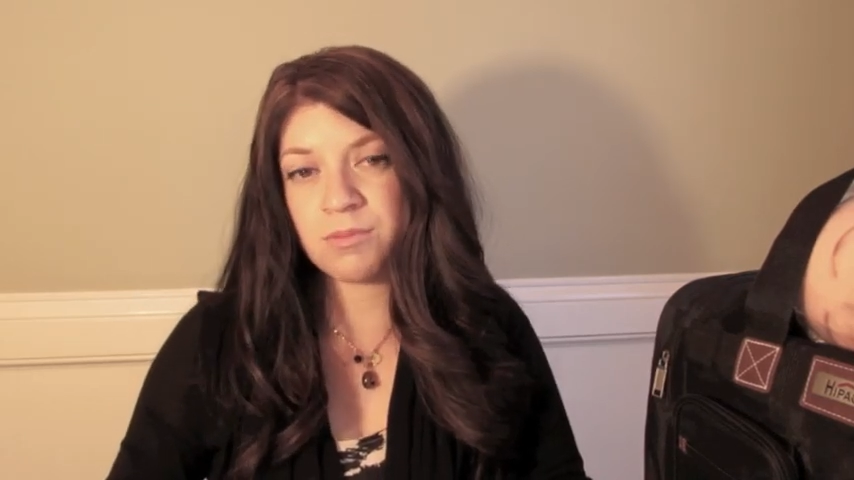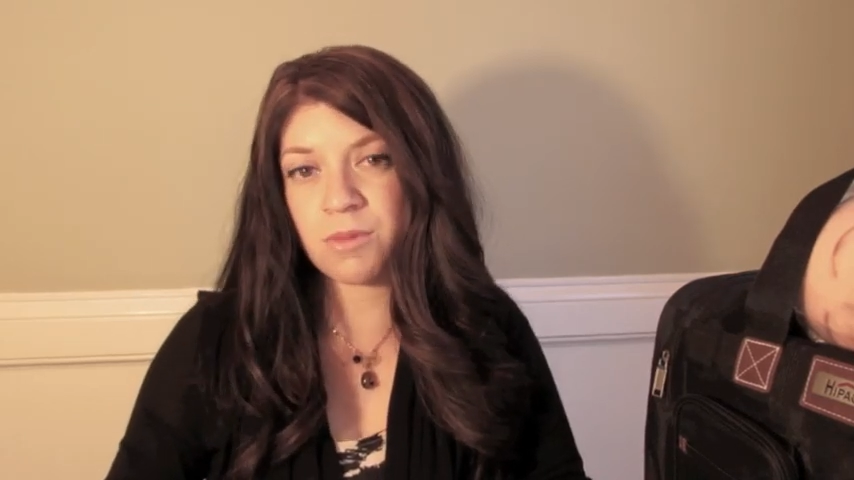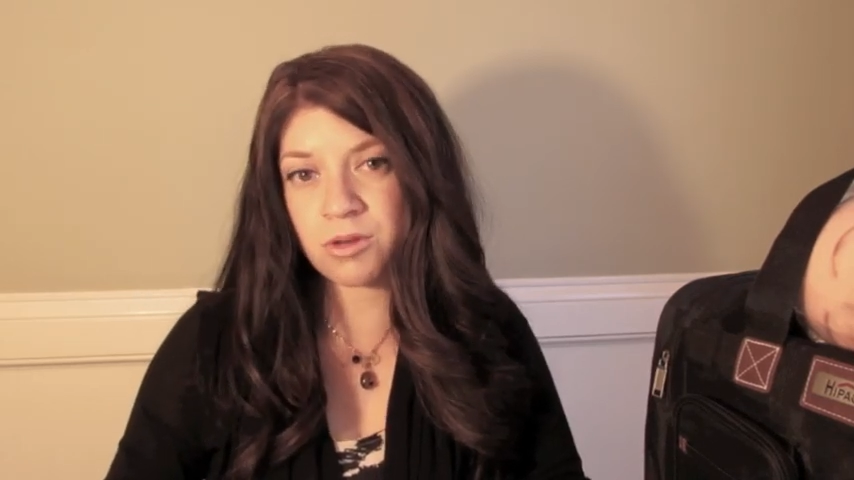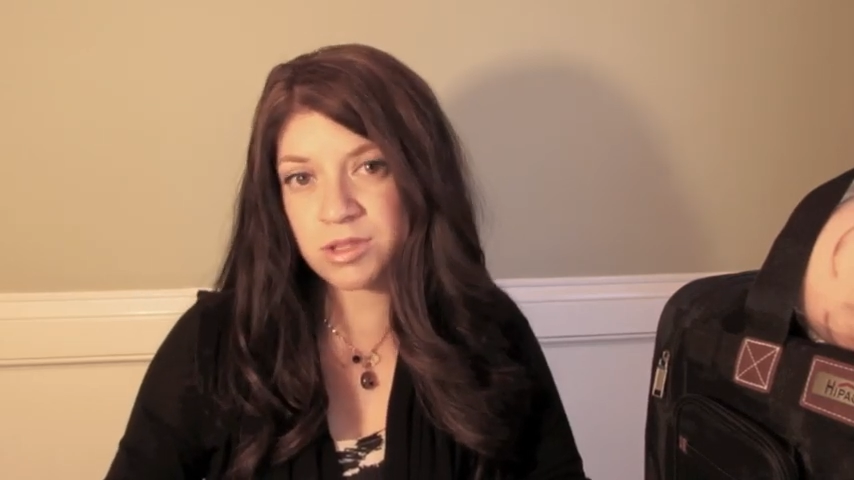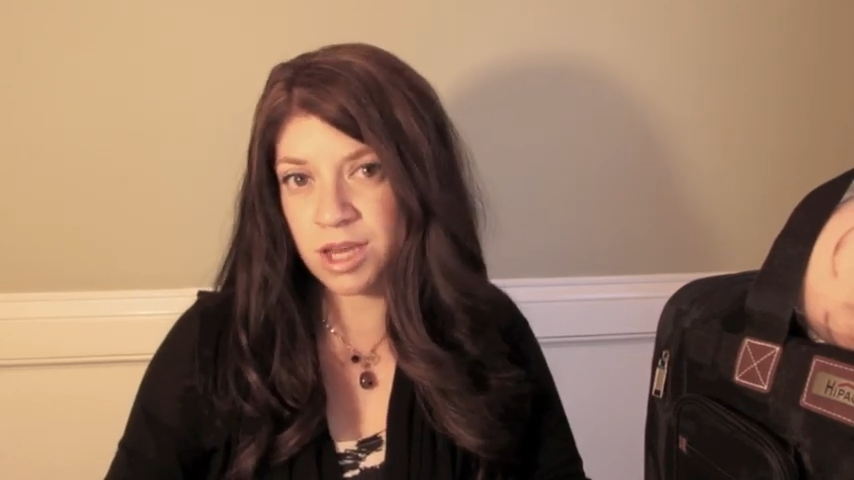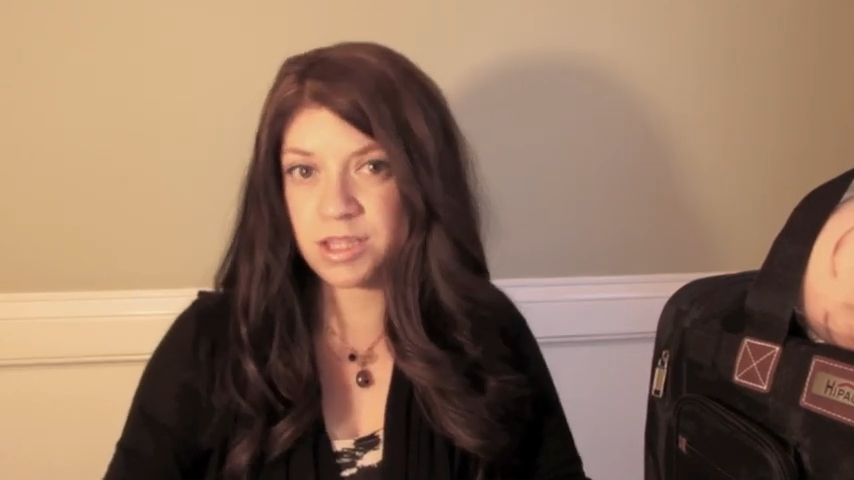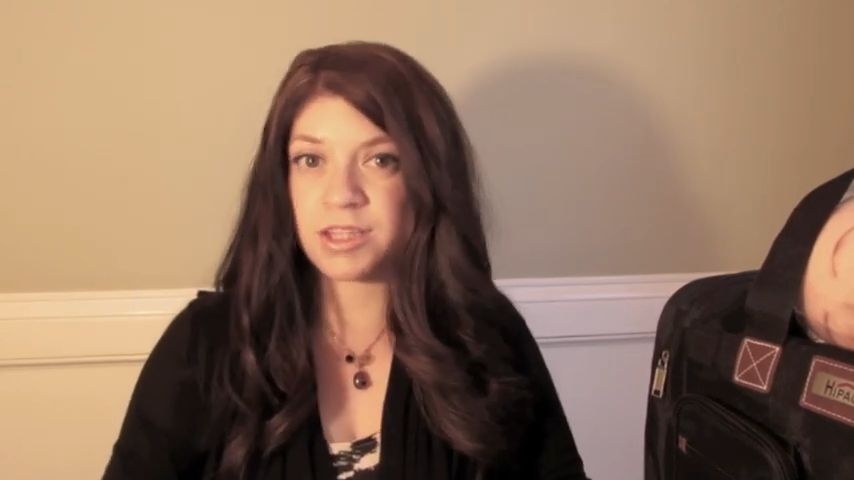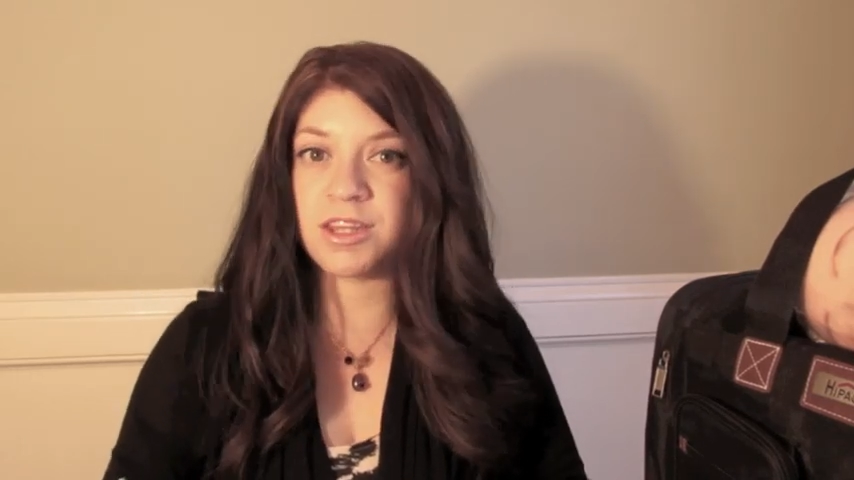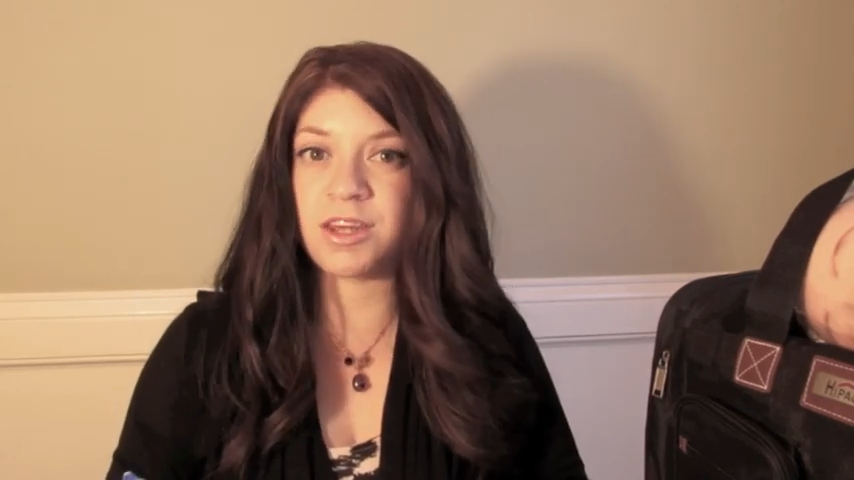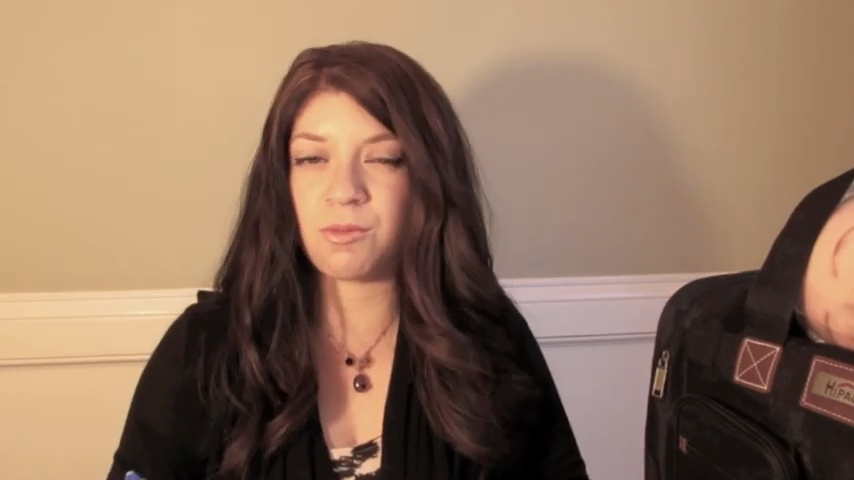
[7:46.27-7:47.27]
most
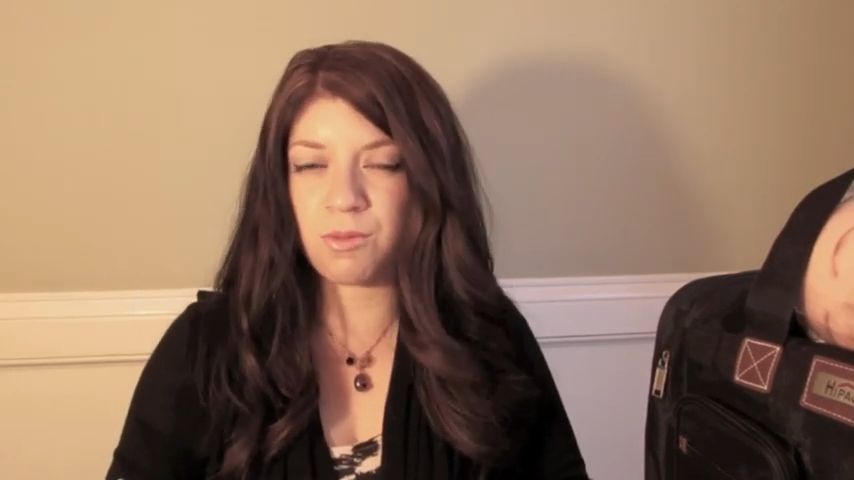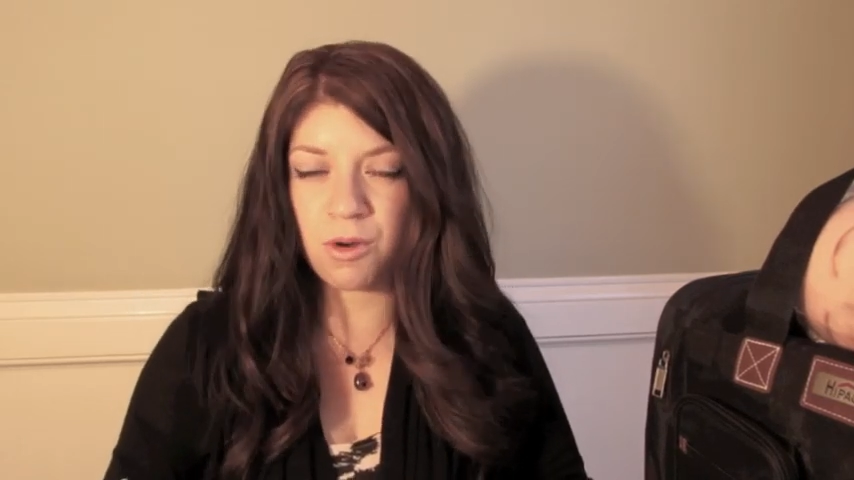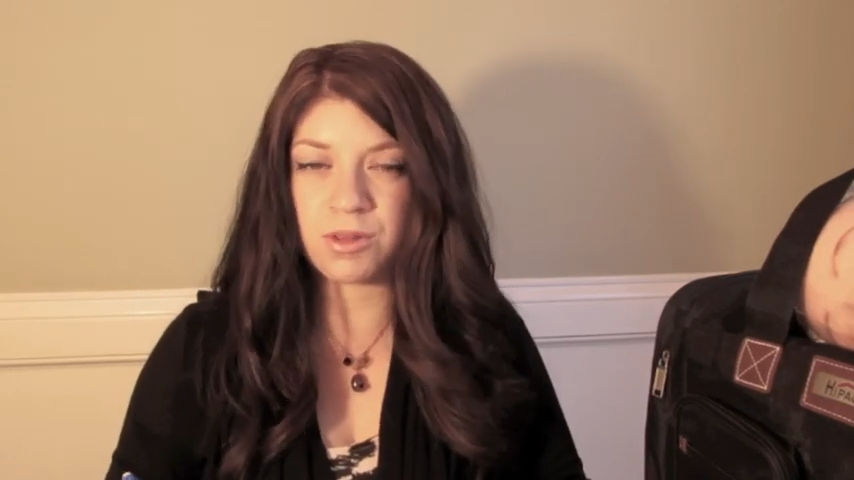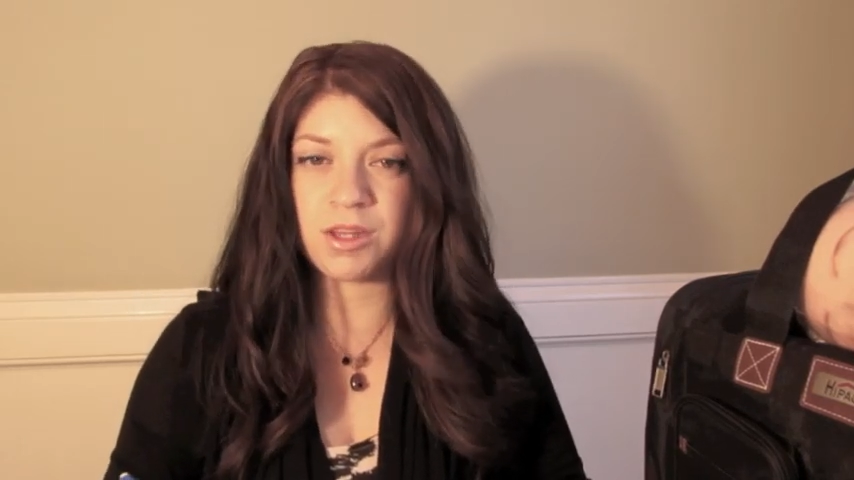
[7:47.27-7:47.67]
likely they won't